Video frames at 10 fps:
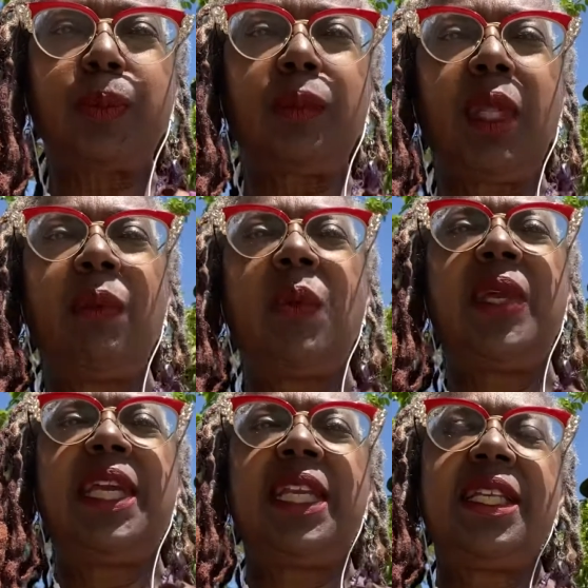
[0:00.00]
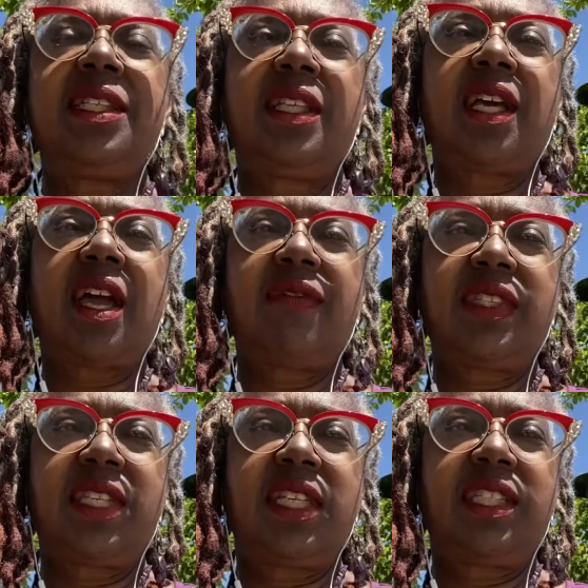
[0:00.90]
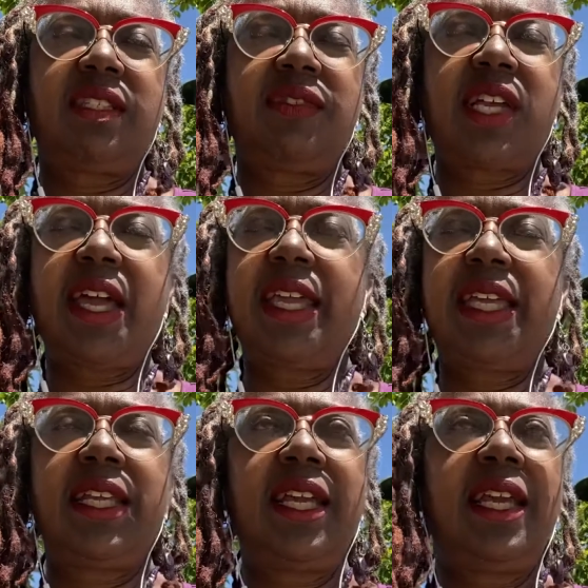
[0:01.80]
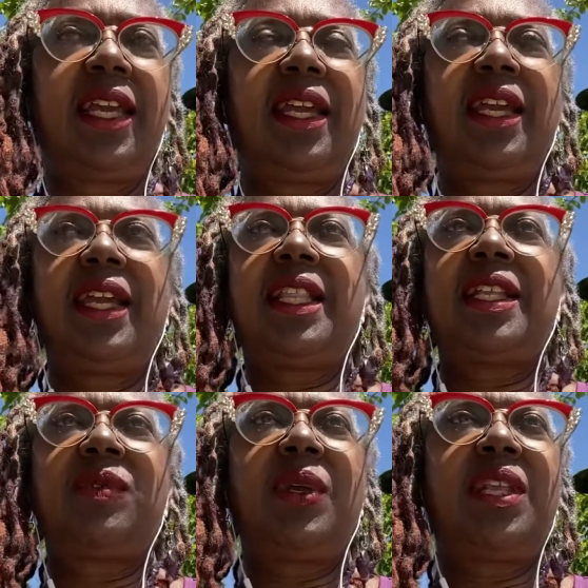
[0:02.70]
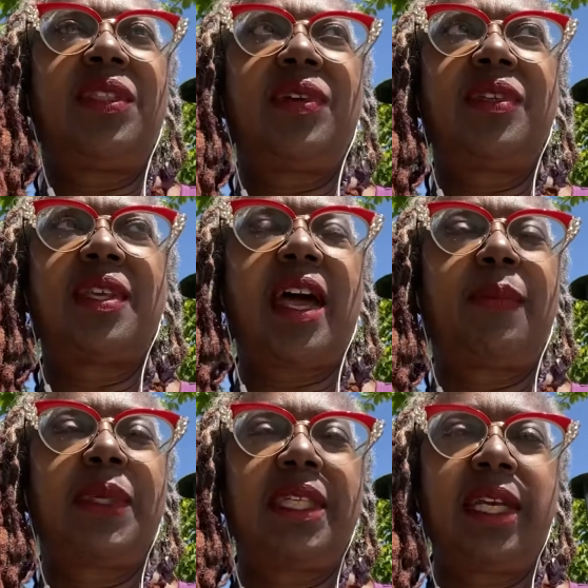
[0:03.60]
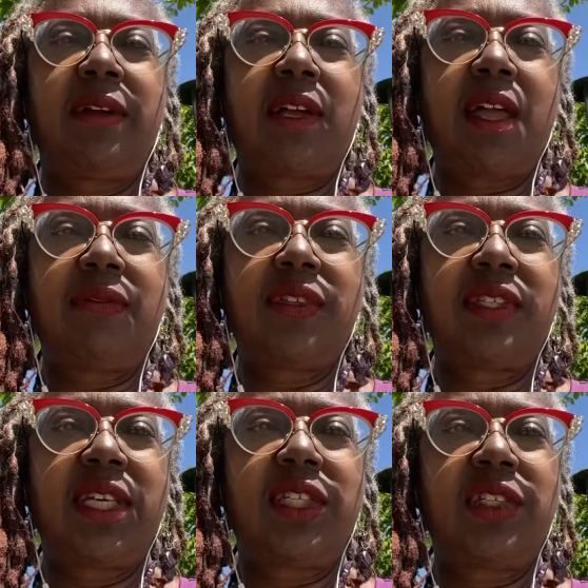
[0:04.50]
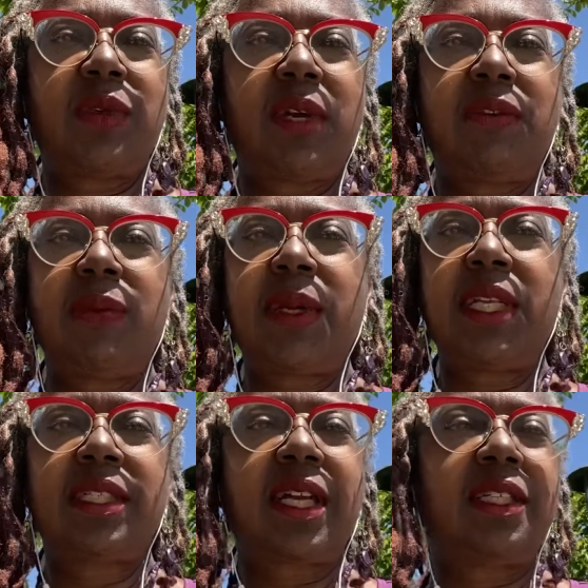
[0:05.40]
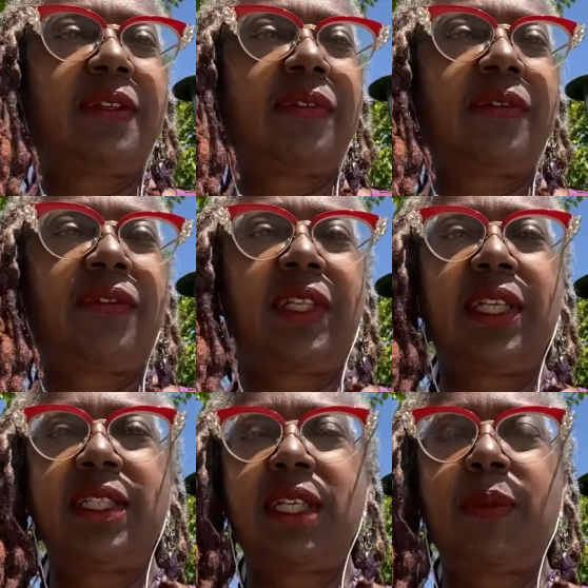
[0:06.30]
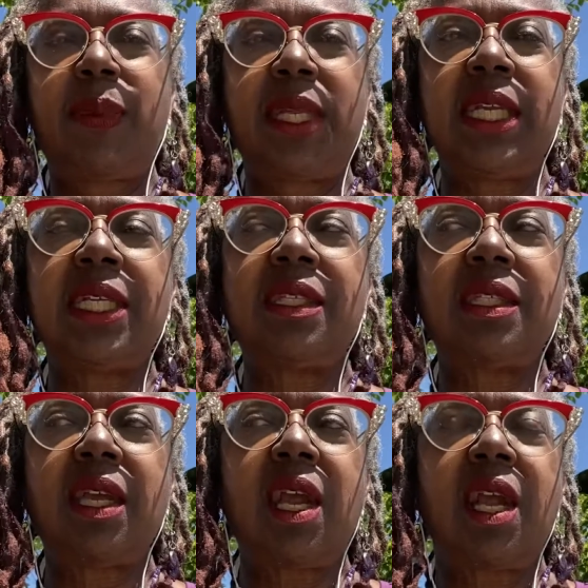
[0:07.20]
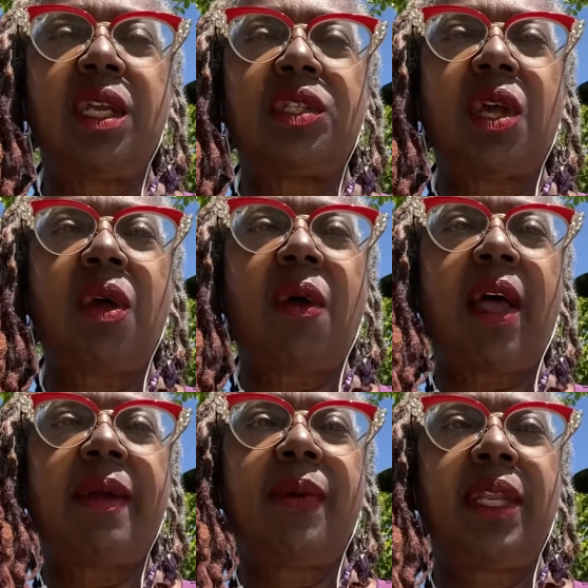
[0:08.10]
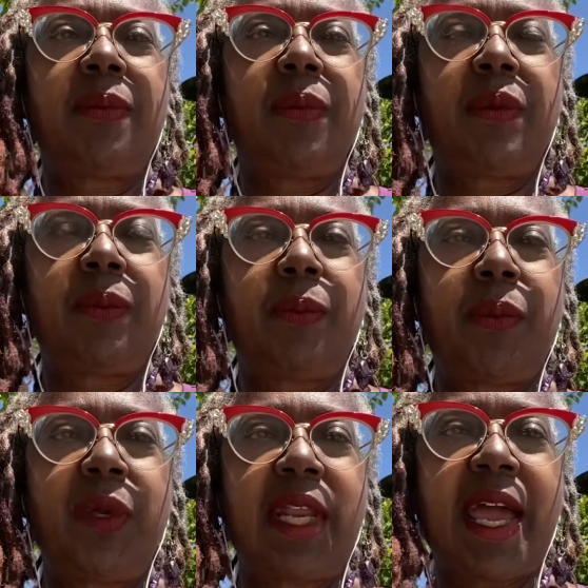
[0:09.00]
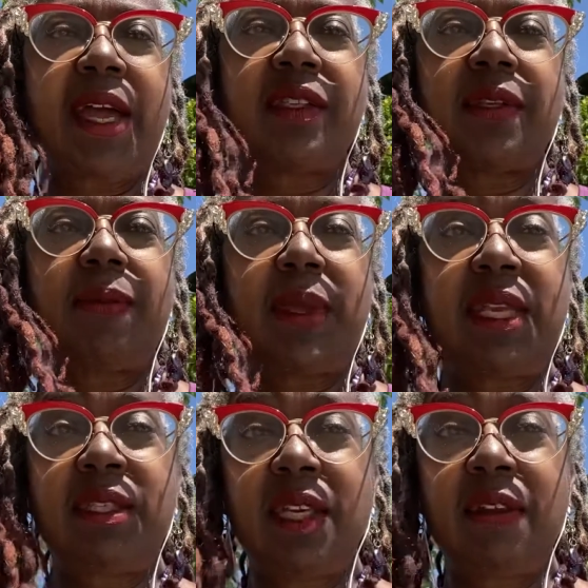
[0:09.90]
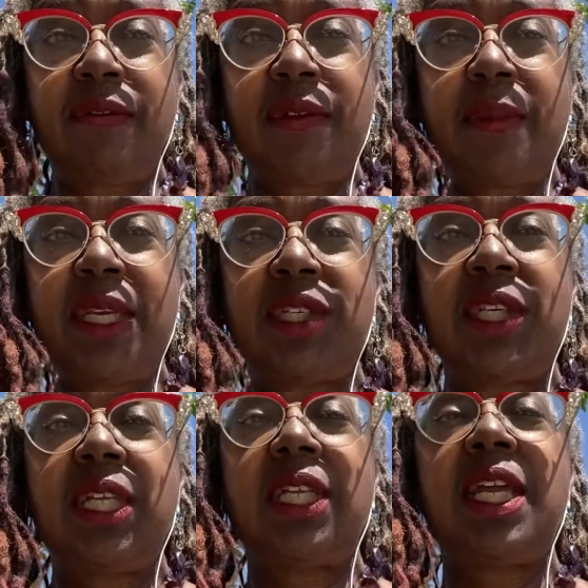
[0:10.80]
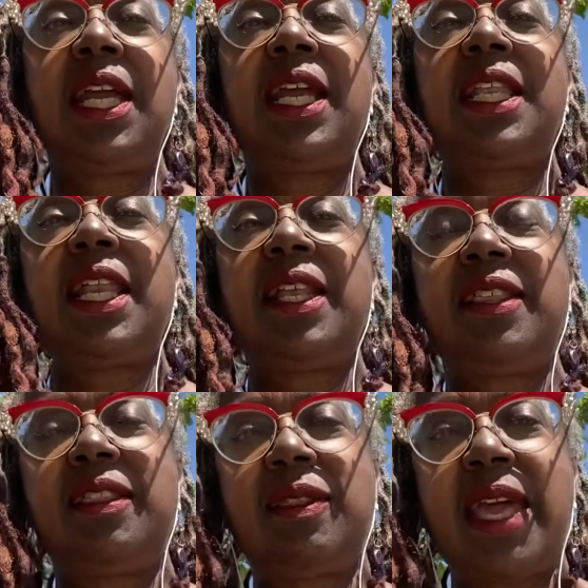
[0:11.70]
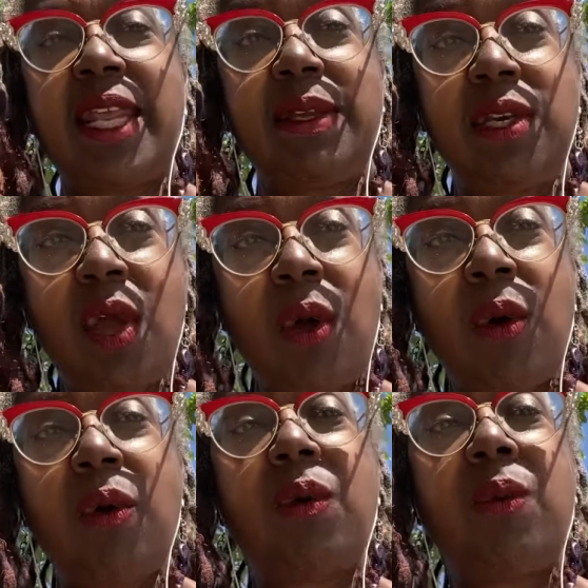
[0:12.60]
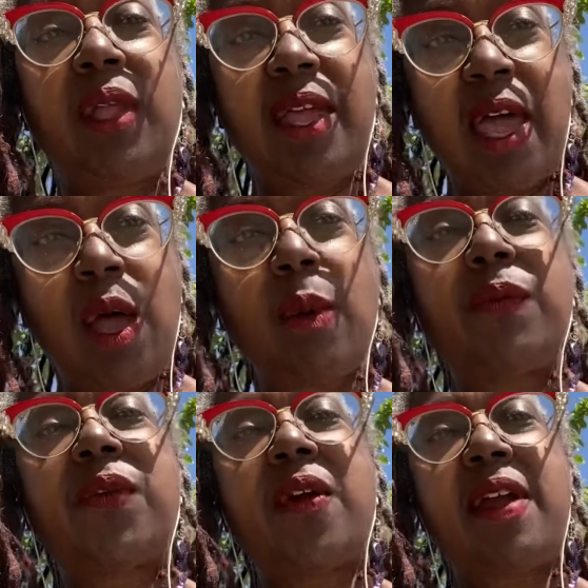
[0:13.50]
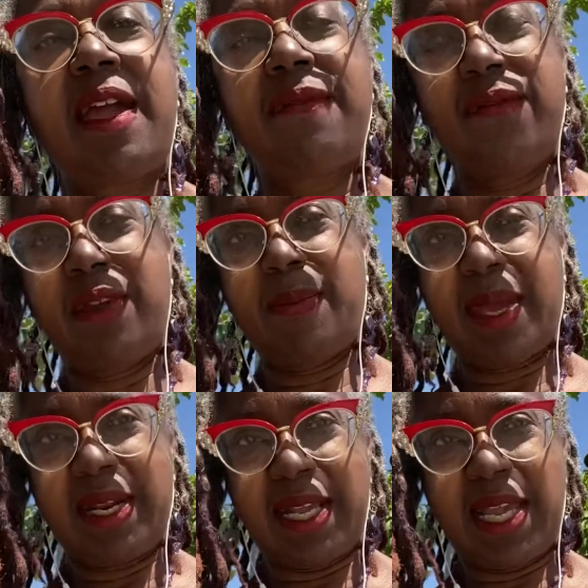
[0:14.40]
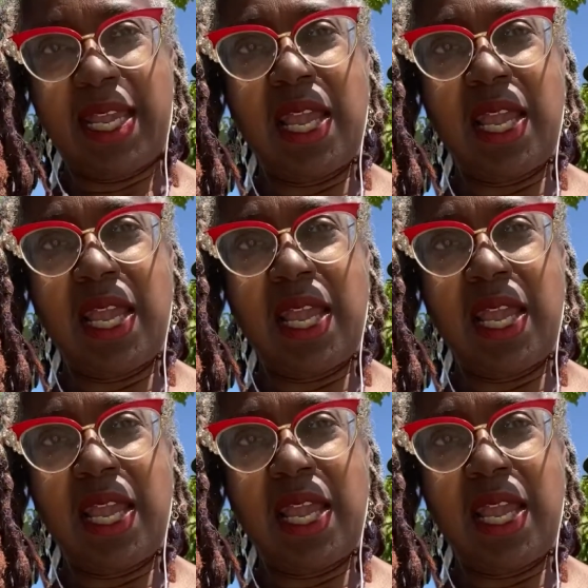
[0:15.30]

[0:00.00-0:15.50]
And when we get into the conversation of diet, that's one of those hot potato conversations where everybody's got different feelings and opinions. So I want to put out some basic information that I know will help for everybody,